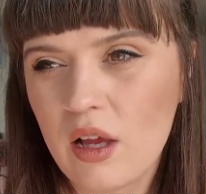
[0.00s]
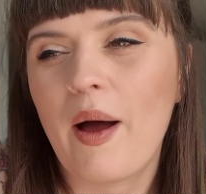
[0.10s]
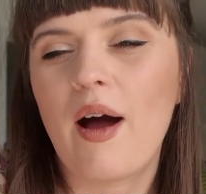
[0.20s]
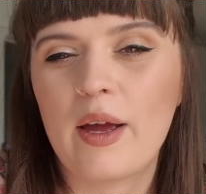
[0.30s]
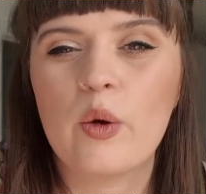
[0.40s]
but
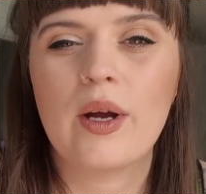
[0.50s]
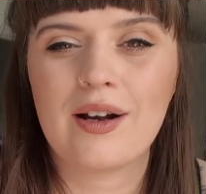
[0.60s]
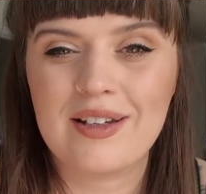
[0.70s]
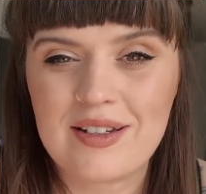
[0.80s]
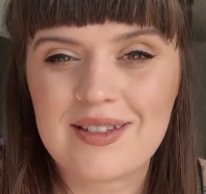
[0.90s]
I
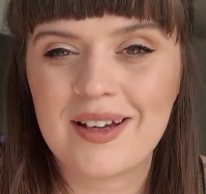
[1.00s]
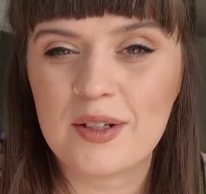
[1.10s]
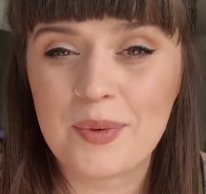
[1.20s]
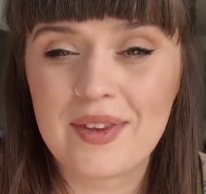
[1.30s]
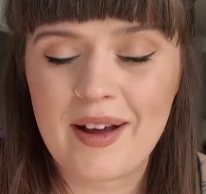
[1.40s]
quickly
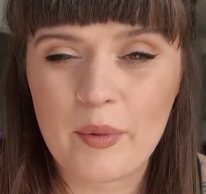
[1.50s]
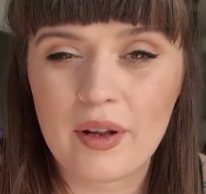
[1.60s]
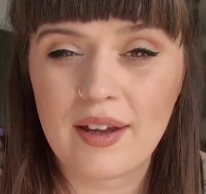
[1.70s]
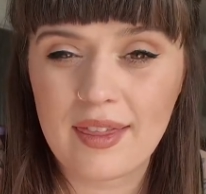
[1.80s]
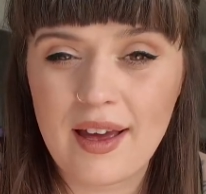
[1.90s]
decided with that one,
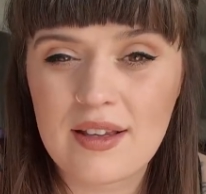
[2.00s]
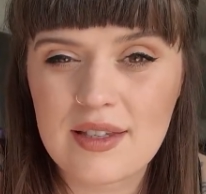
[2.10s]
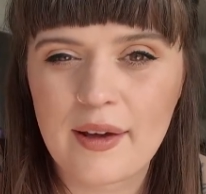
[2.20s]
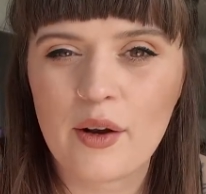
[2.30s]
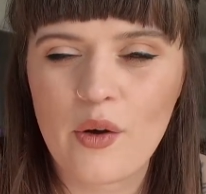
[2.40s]
like, that's
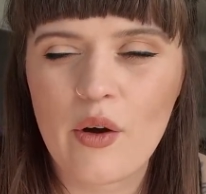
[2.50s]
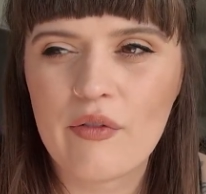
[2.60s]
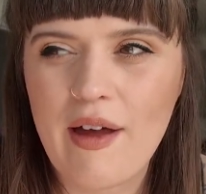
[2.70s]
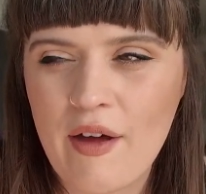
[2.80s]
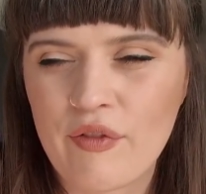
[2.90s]
like a lot
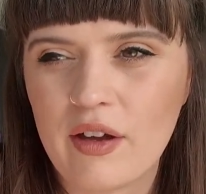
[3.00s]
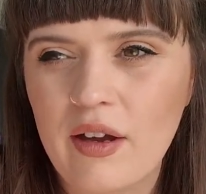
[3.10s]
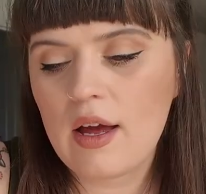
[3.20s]
of effort.